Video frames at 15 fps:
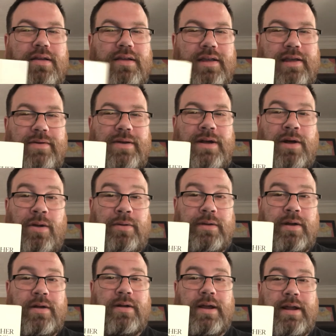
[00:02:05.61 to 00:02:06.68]
you and
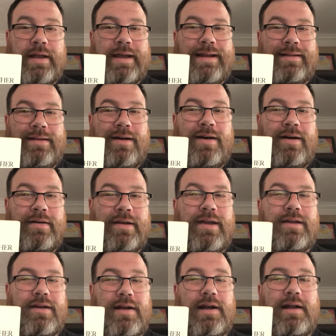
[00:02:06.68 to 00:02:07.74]
Holden are going to get along,
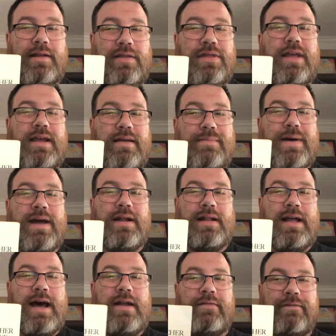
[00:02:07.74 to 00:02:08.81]
and you're going to think about a
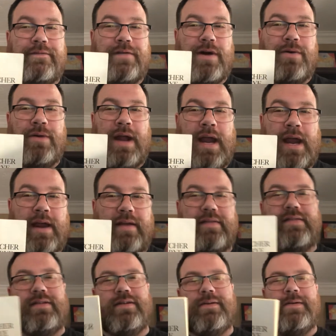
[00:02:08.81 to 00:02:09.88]
lot of phonies.